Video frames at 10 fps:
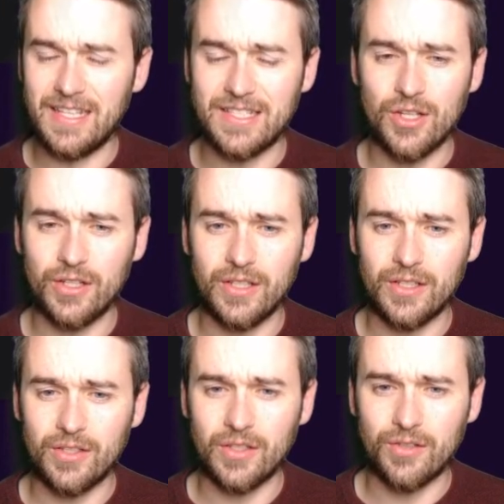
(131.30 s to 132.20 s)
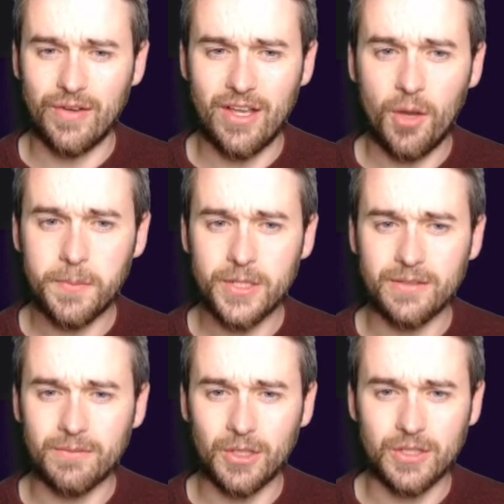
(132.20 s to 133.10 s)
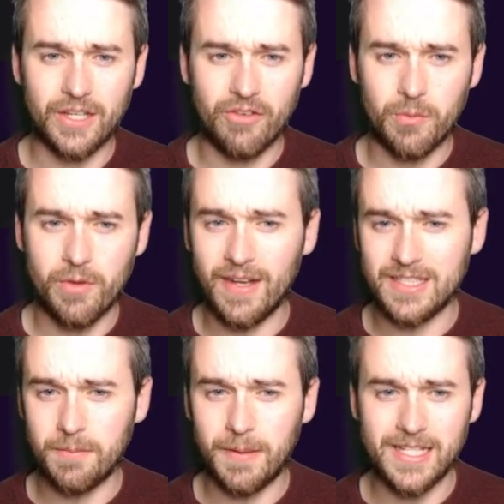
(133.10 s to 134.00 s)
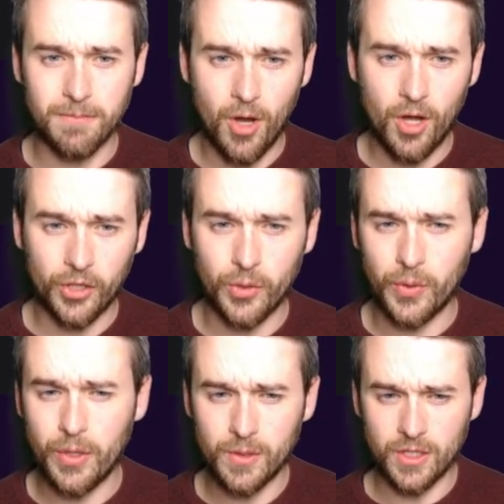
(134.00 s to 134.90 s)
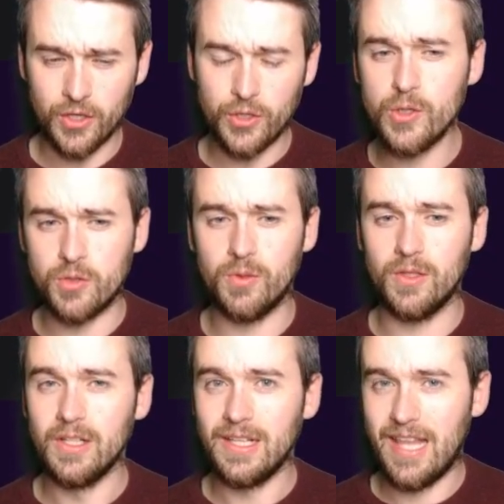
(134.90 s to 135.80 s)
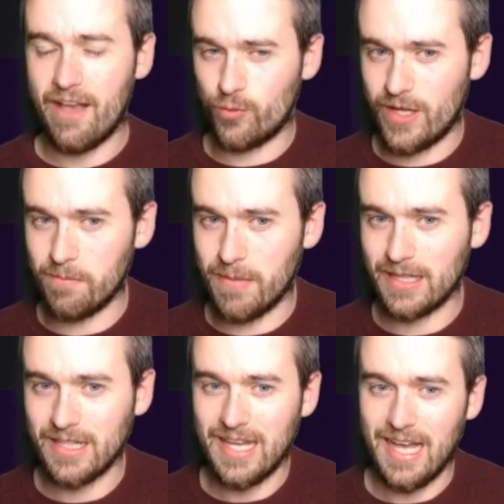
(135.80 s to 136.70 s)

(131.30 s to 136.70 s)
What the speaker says: not a great option, considering we've had to play DeMarco, who was our usual left wing-back,